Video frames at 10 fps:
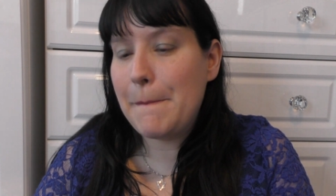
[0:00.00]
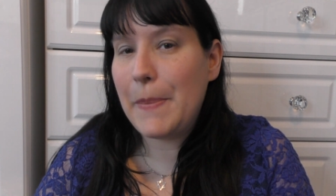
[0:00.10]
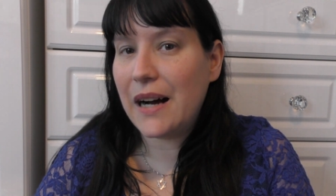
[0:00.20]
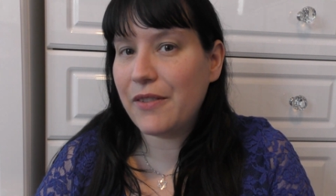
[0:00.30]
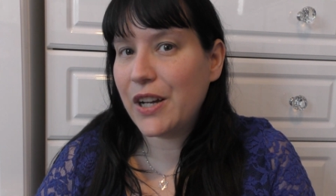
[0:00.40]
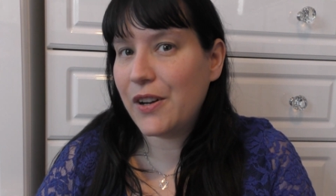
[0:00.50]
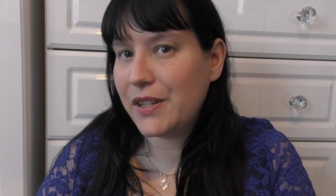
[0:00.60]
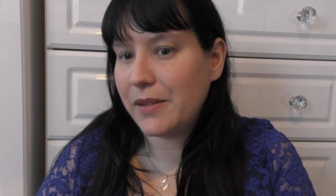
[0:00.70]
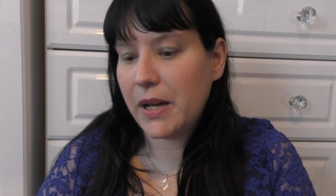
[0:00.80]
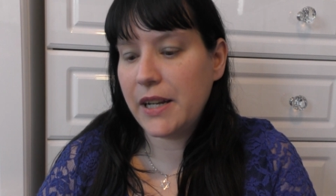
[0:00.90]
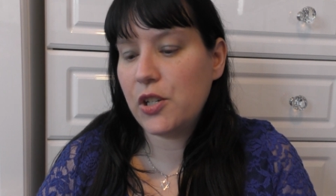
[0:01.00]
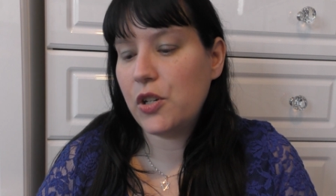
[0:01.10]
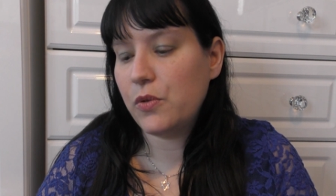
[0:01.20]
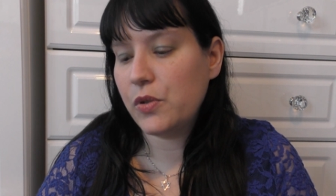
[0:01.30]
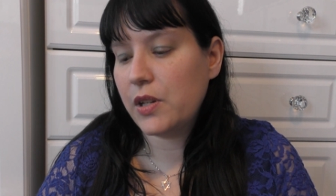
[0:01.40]
But regarding money,
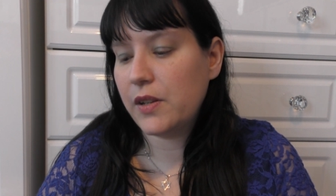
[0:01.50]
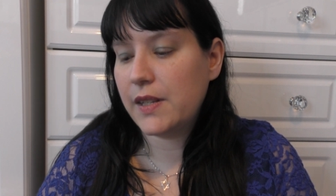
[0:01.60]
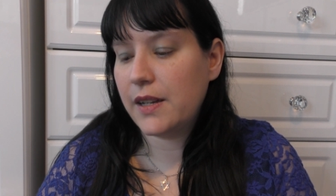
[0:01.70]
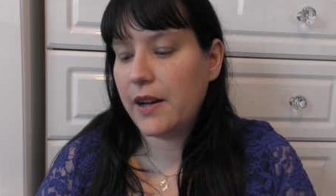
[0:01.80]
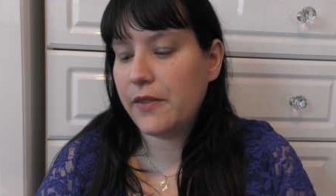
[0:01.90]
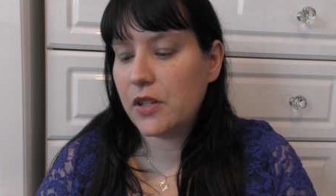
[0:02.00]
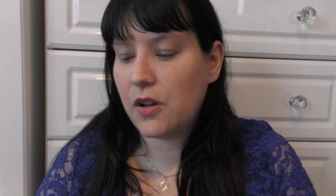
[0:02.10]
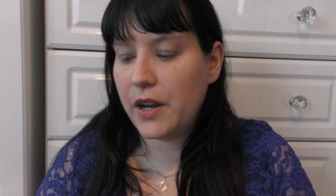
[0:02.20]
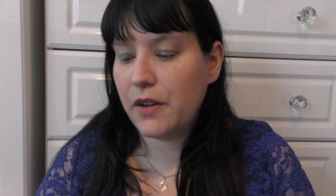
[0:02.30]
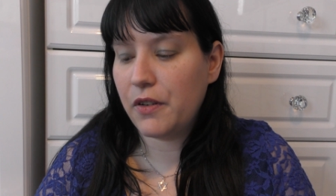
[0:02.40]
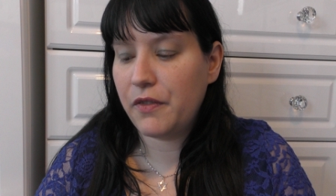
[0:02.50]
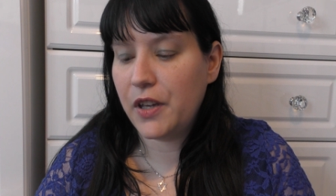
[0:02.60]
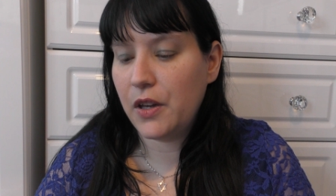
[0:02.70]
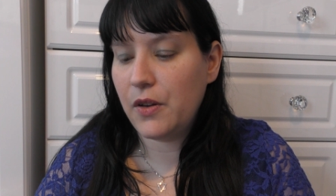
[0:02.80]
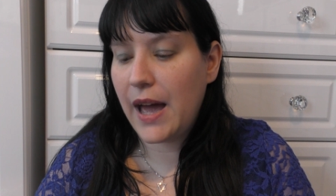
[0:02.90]
she also said I have to kind of
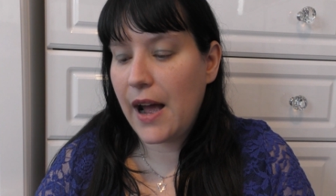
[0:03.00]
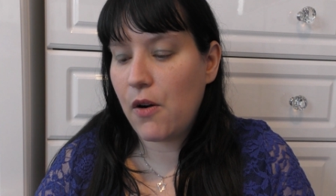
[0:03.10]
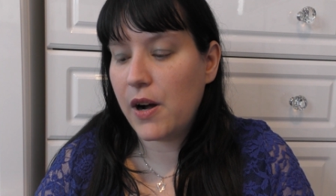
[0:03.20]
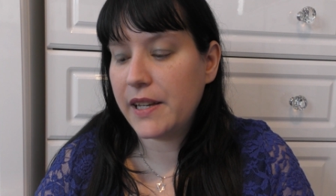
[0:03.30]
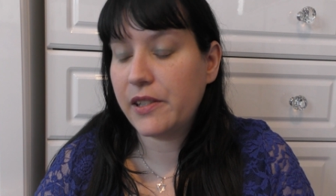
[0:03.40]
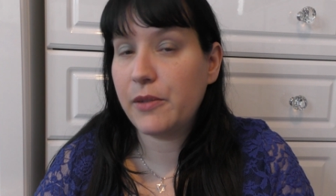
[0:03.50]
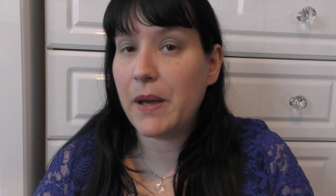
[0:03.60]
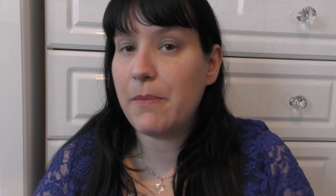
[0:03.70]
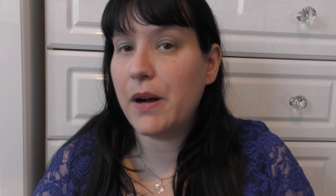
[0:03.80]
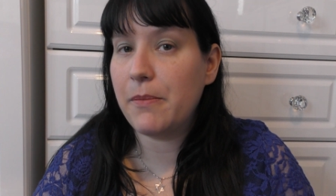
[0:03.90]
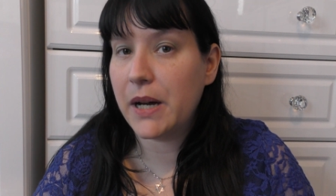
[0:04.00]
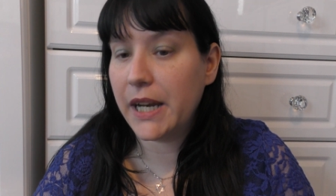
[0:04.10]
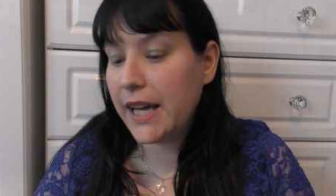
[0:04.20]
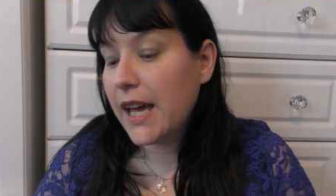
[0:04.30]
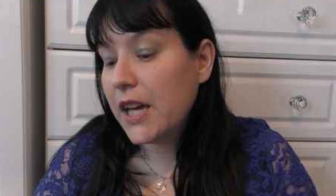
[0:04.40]
review how I spend my
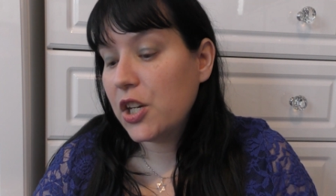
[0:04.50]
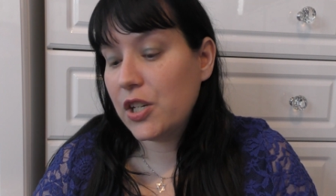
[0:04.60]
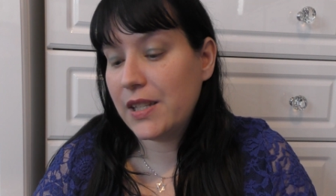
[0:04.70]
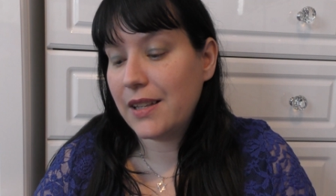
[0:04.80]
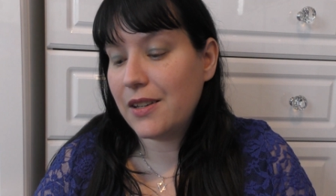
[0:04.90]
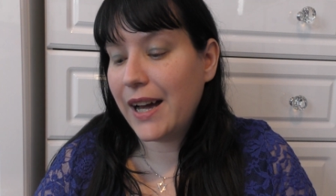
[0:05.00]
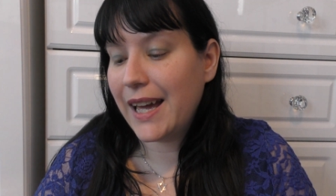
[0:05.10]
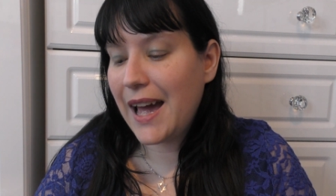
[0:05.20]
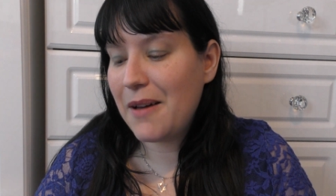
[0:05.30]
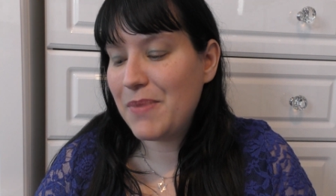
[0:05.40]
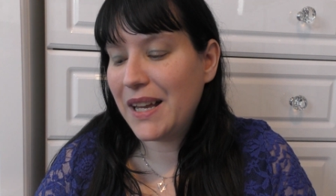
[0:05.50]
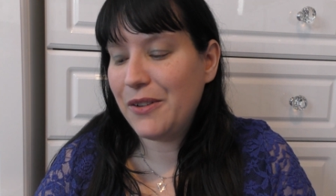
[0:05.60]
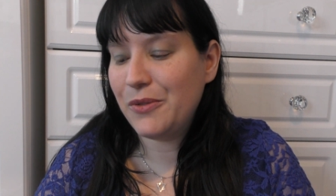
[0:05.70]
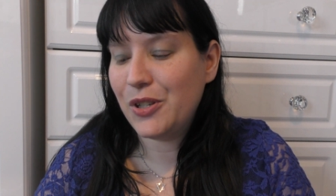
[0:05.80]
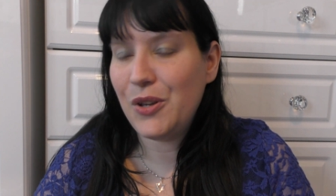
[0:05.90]
money. She said that I can be a
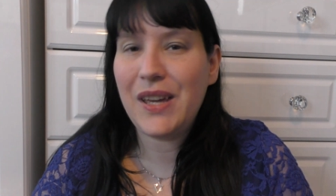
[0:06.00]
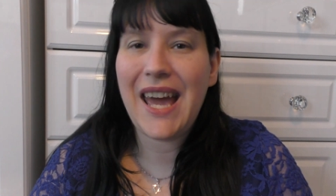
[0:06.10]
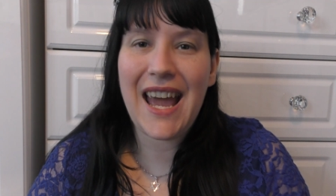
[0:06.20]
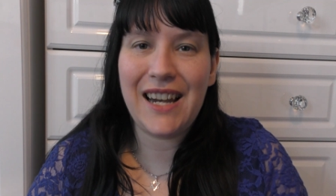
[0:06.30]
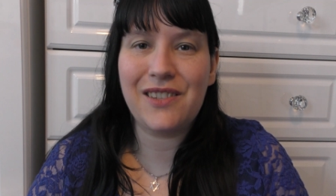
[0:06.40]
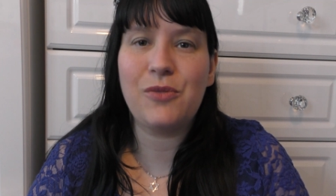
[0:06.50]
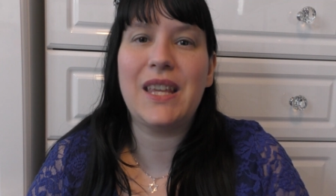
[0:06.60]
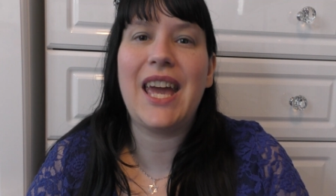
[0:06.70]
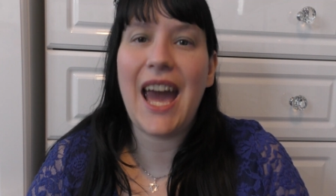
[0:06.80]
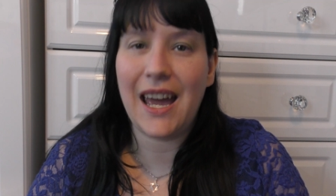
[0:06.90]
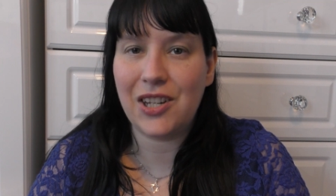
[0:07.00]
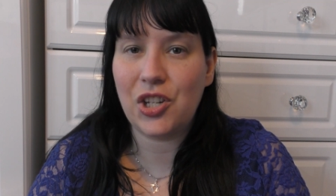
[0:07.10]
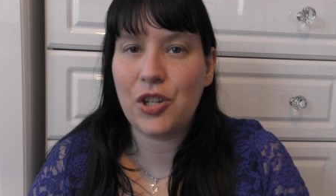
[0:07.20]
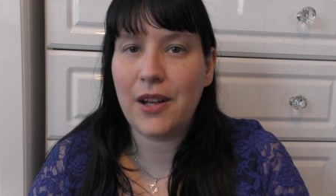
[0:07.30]
little too careless with cash.